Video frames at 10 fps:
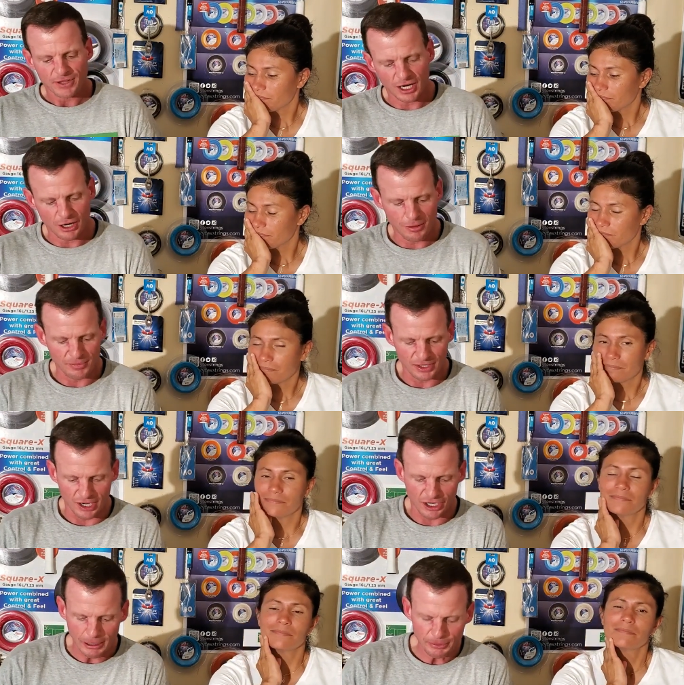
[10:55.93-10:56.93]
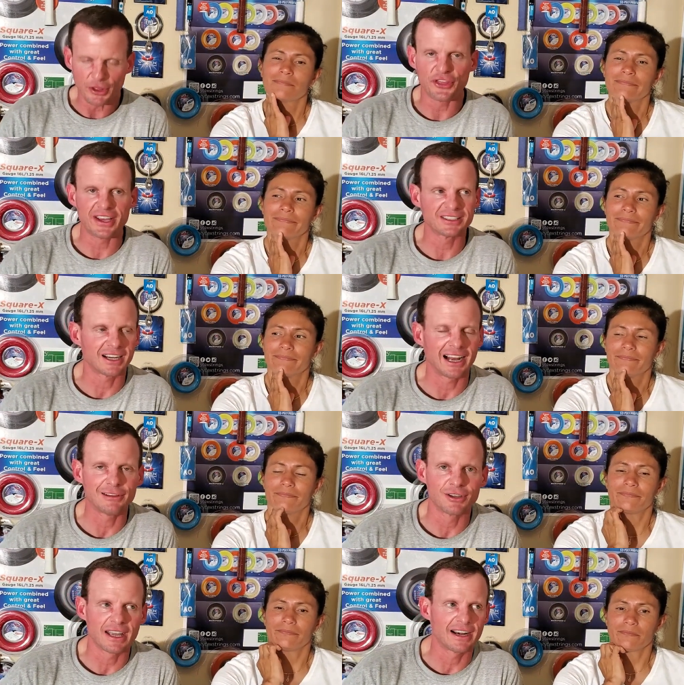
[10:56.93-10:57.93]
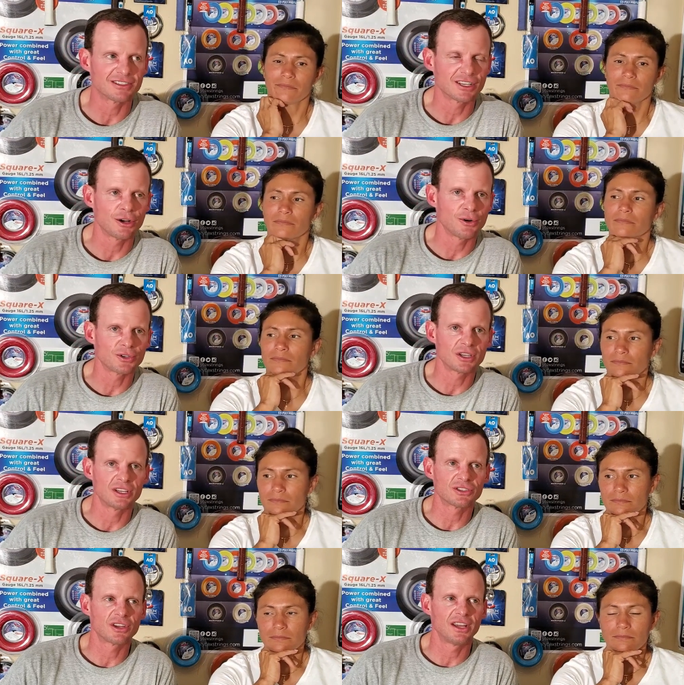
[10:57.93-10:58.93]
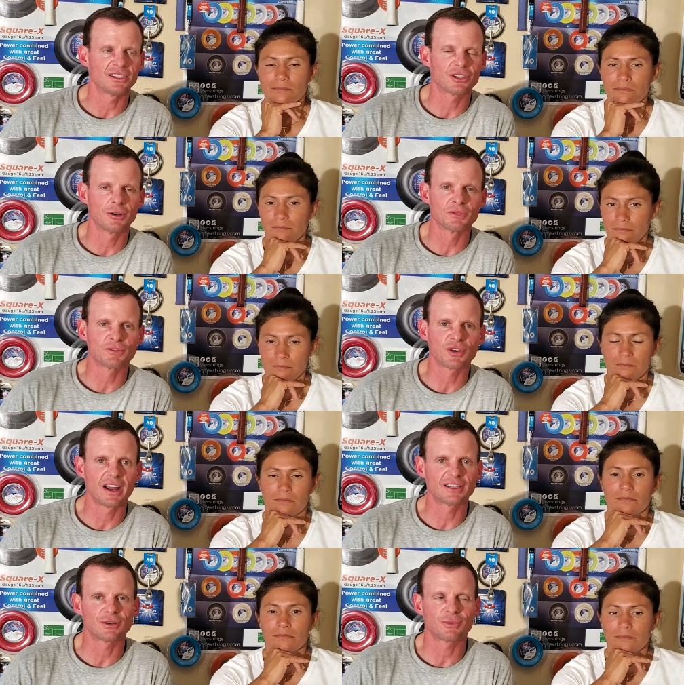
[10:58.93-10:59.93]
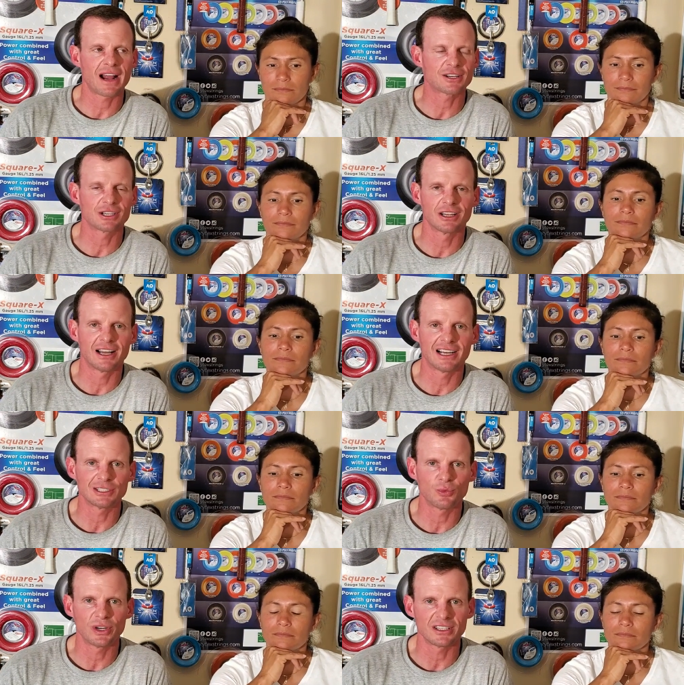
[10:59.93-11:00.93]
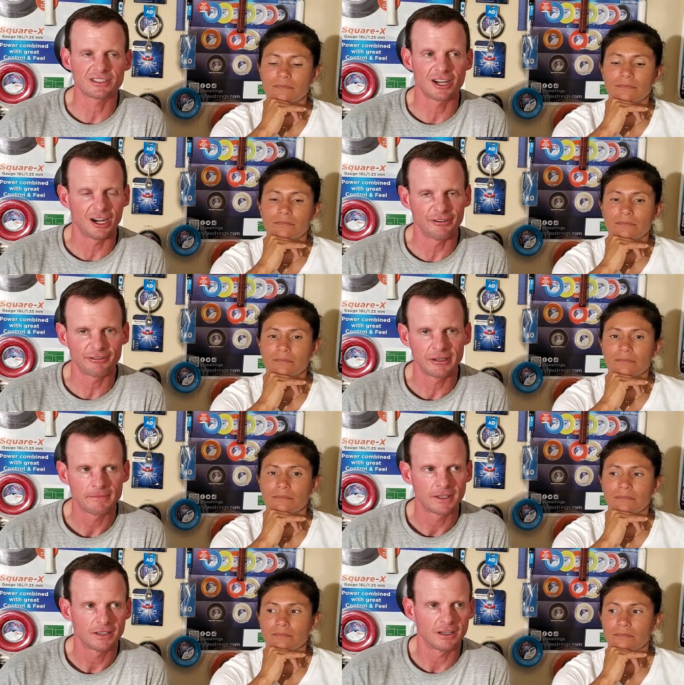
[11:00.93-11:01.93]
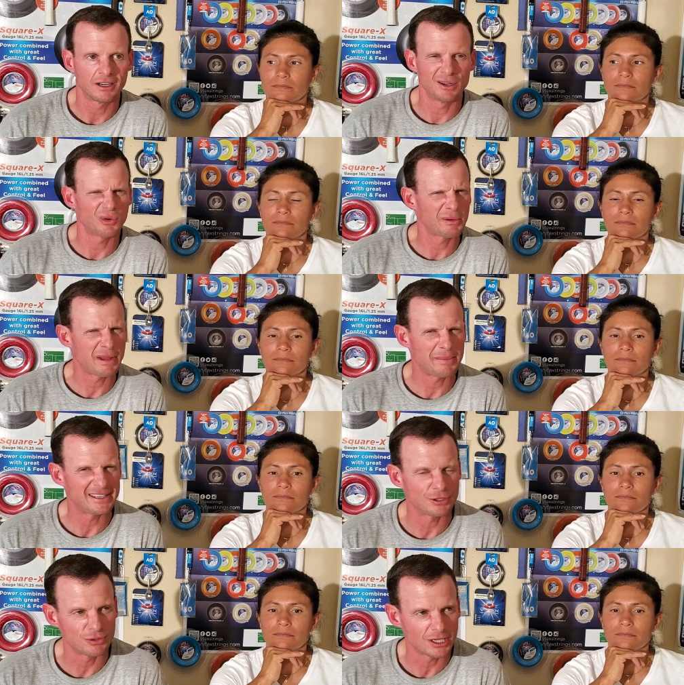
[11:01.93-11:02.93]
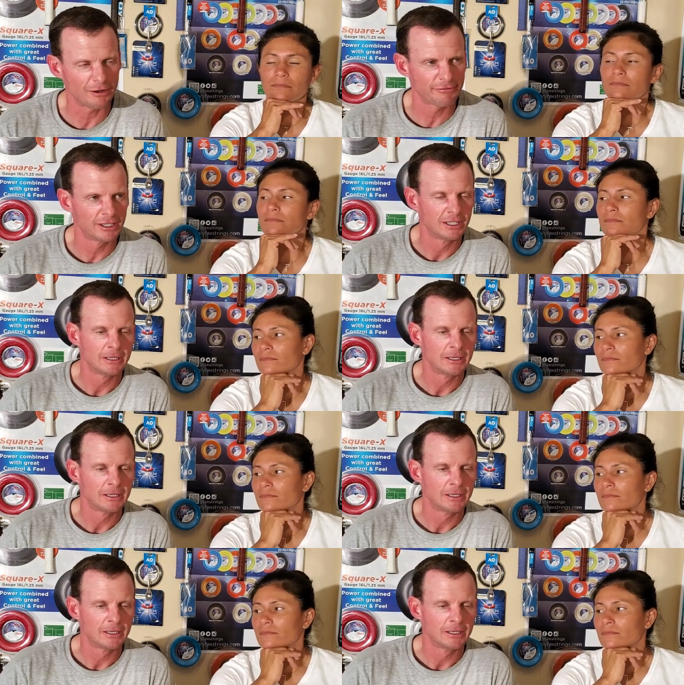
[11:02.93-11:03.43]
Speaker 1: Um, a couple of things that I look at as a coach in, in terms of trying to rationalize what is tough uh, and what may be too tough